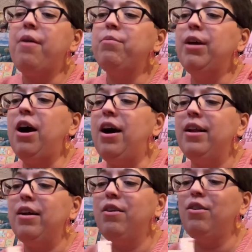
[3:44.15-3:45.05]
We got,
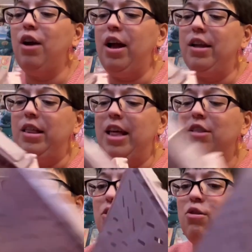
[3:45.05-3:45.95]
and
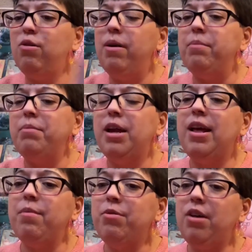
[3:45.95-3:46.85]
then two
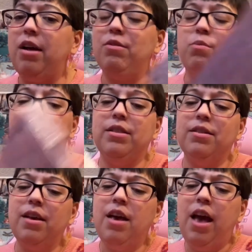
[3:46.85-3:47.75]
medium-sized ones.
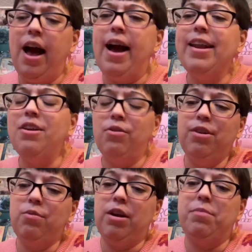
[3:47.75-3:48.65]
I didn't know
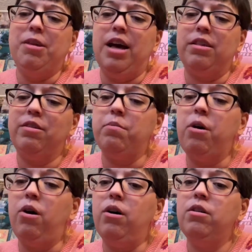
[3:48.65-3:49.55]
these were going to be that
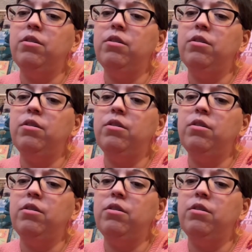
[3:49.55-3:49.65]
small.